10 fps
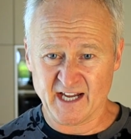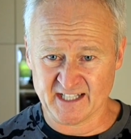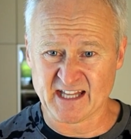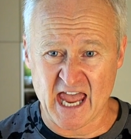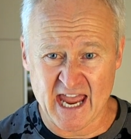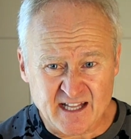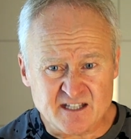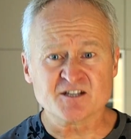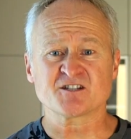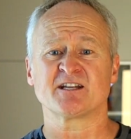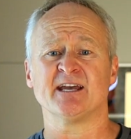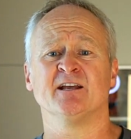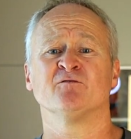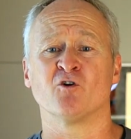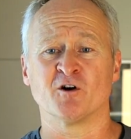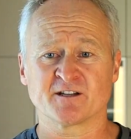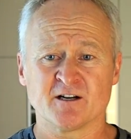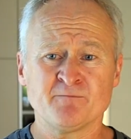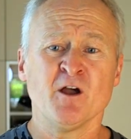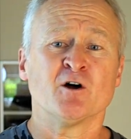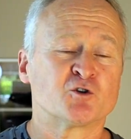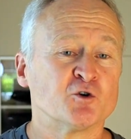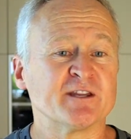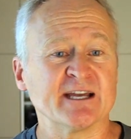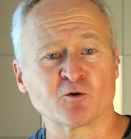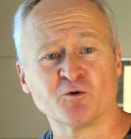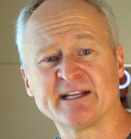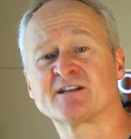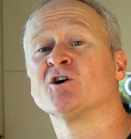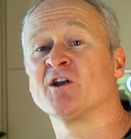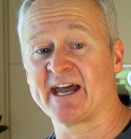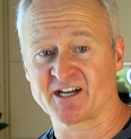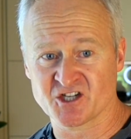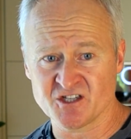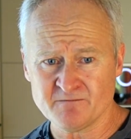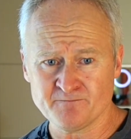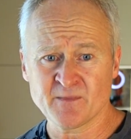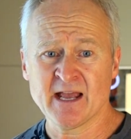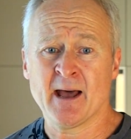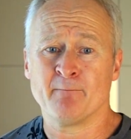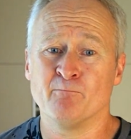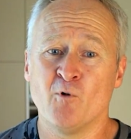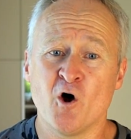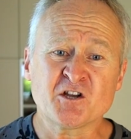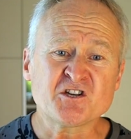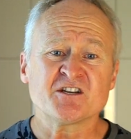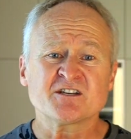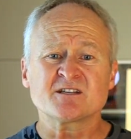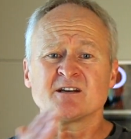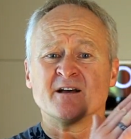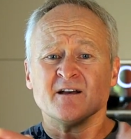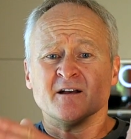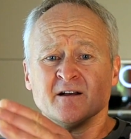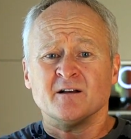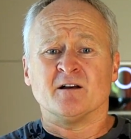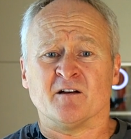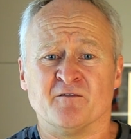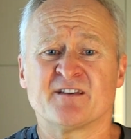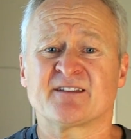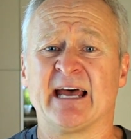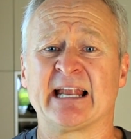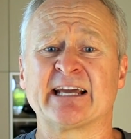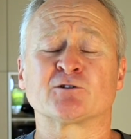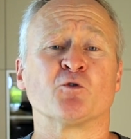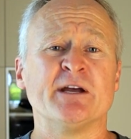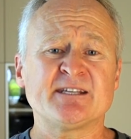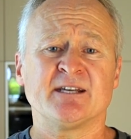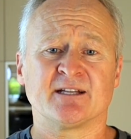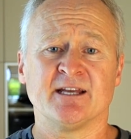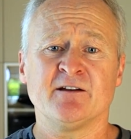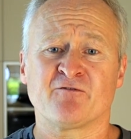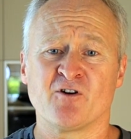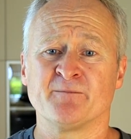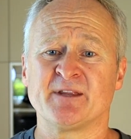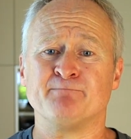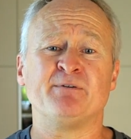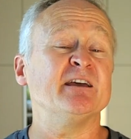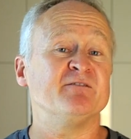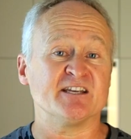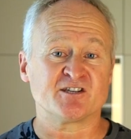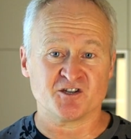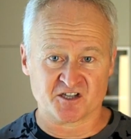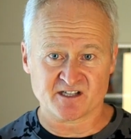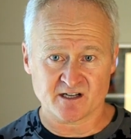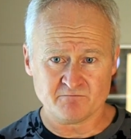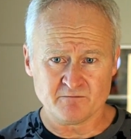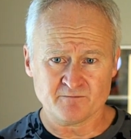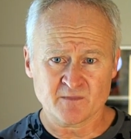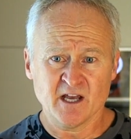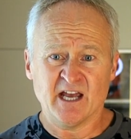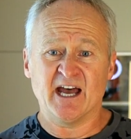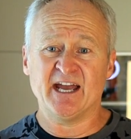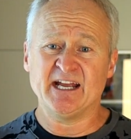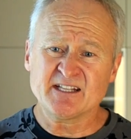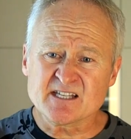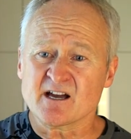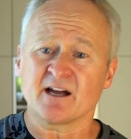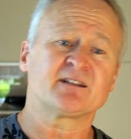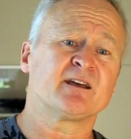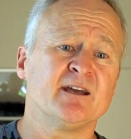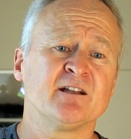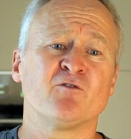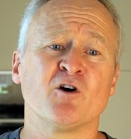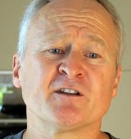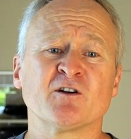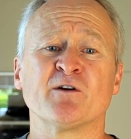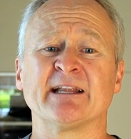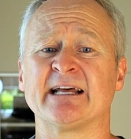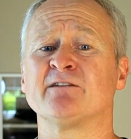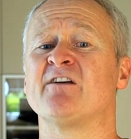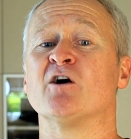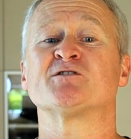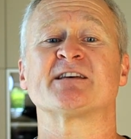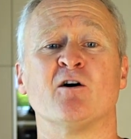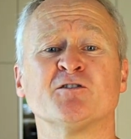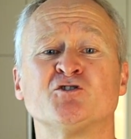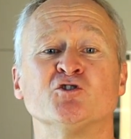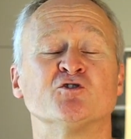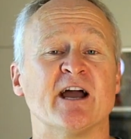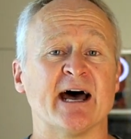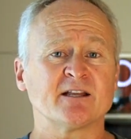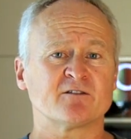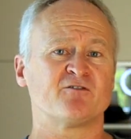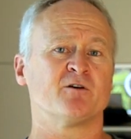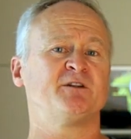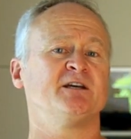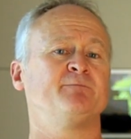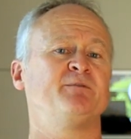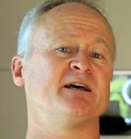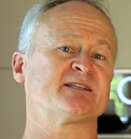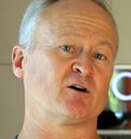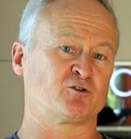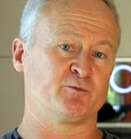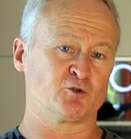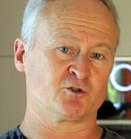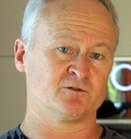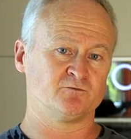It enters the inverter through the grid connection, merges with the electricity from the PV system inside the inverter and then flows out together from the EPS output.